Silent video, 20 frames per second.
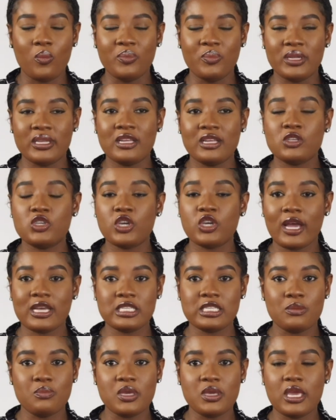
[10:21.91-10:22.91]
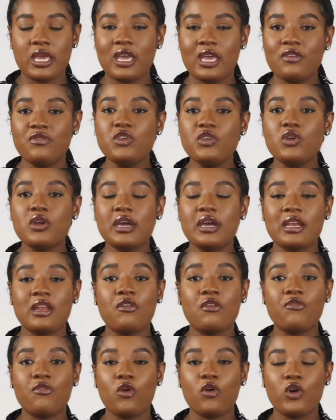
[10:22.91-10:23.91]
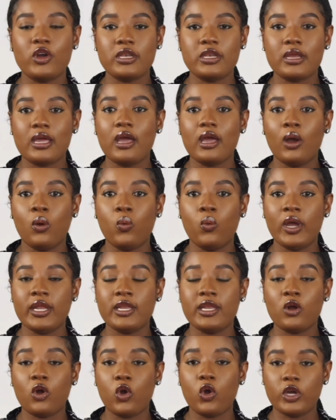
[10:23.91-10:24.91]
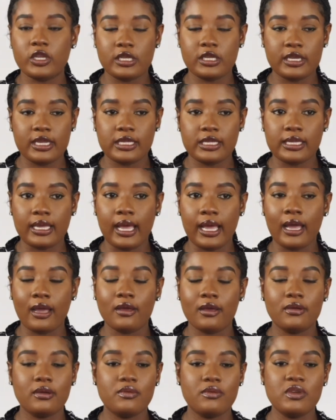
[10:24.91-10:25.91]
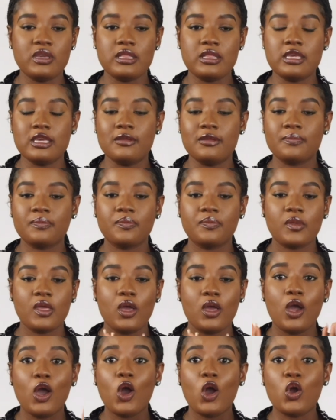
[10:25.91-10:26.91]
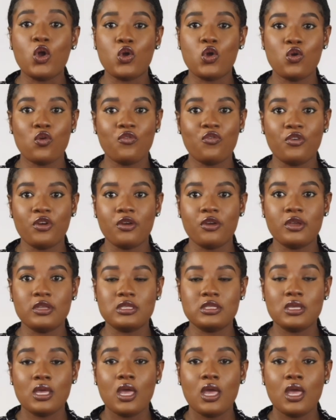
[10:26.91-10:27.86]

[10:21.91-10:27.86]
But then trust me, if you can afford a wedding coordinator, really, go for it.